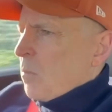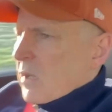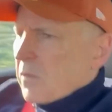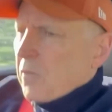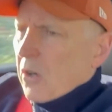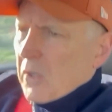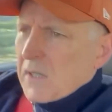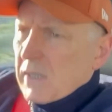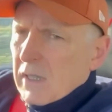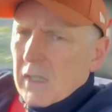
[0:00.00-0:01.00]
as far
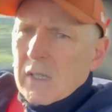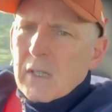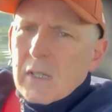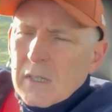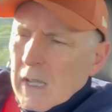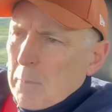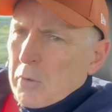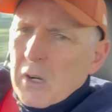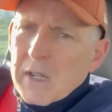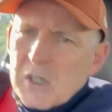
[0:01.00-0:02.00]
as the
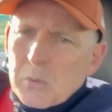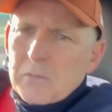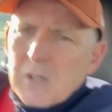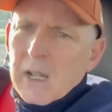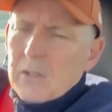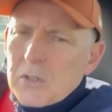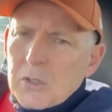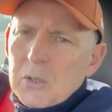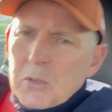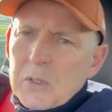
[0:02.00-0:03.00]
upgrades we've done
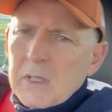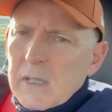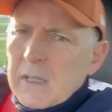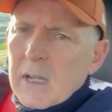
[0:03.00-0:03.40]
to the